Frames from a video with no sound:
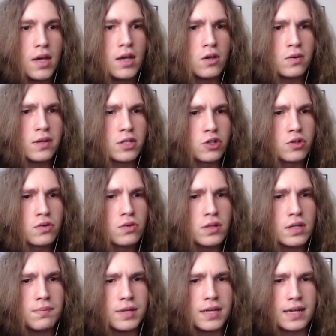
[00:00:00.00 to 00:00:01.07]
You can
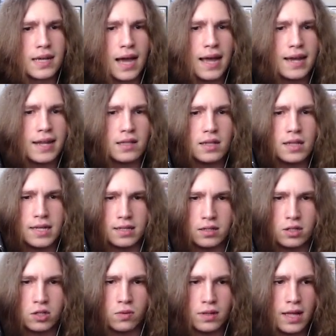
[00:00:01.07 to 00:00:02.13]
truly be a guiding light
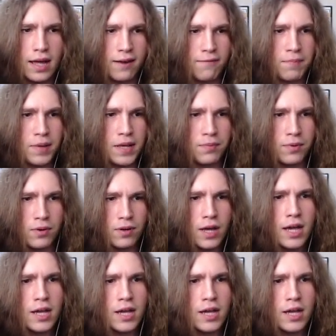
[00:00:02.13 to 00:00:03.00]
to a lot of people.